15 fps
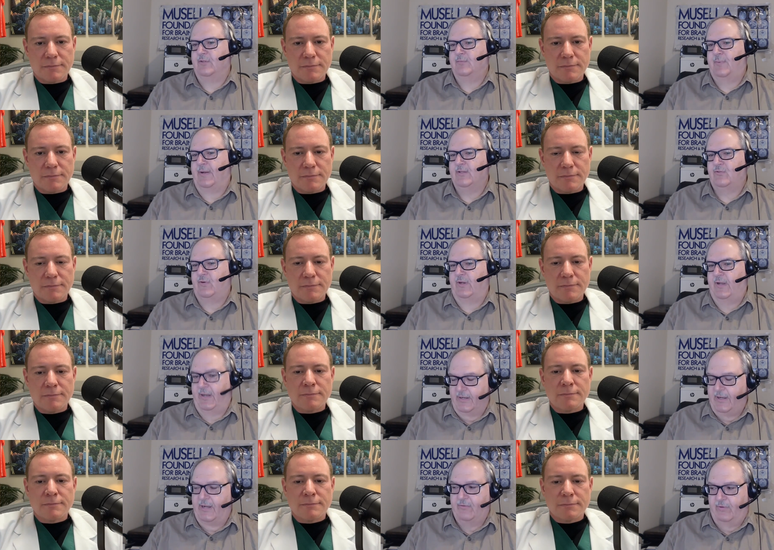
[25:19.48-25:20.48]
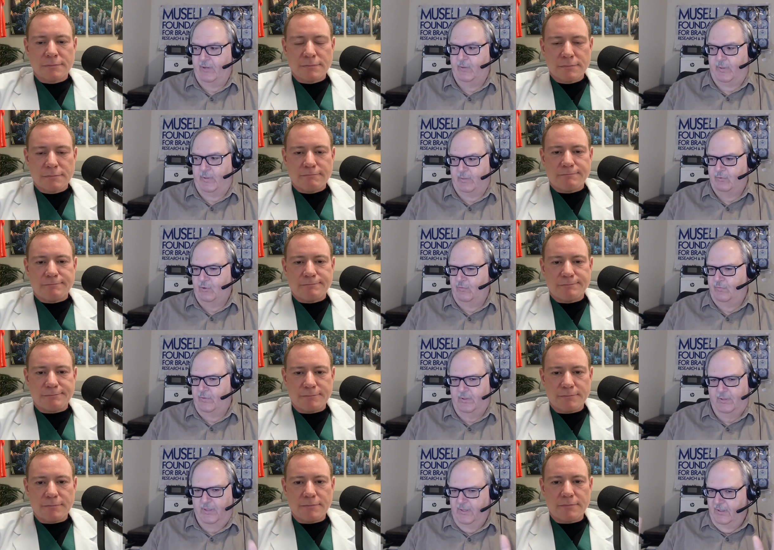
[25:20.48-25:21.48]
Speaker 1: response rate, and it got a really quick
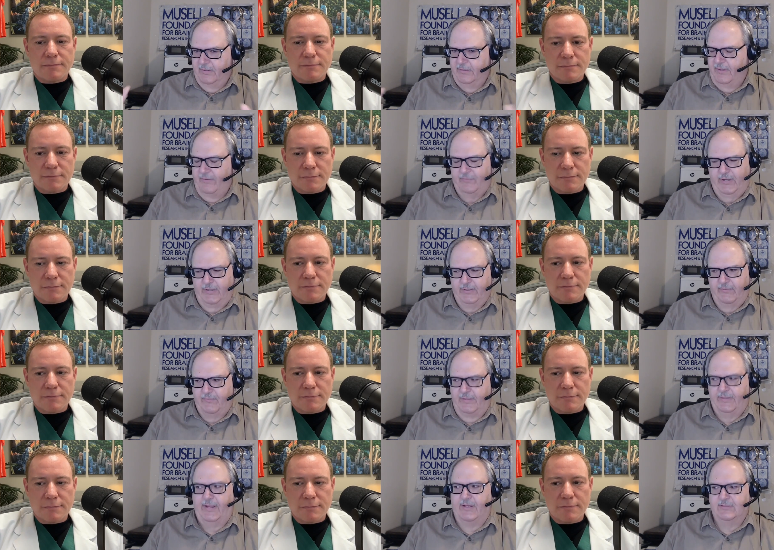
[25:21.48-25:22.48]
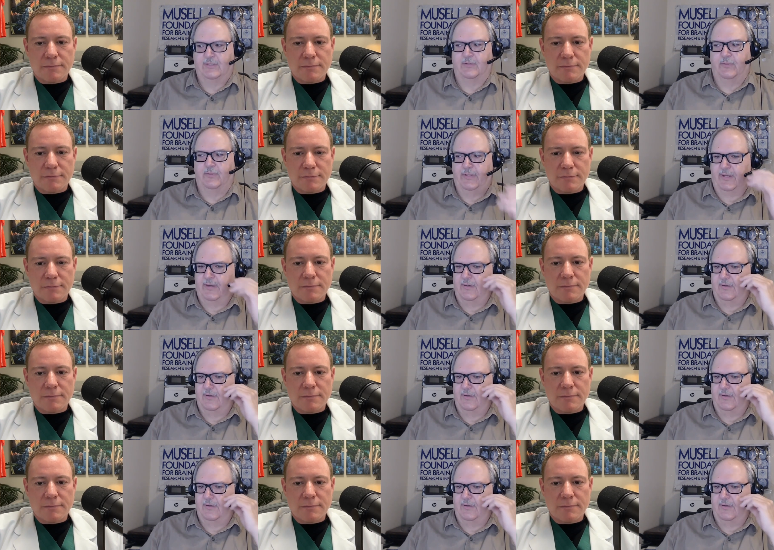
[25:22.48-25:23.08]
approval. The FDA did fantastic with that.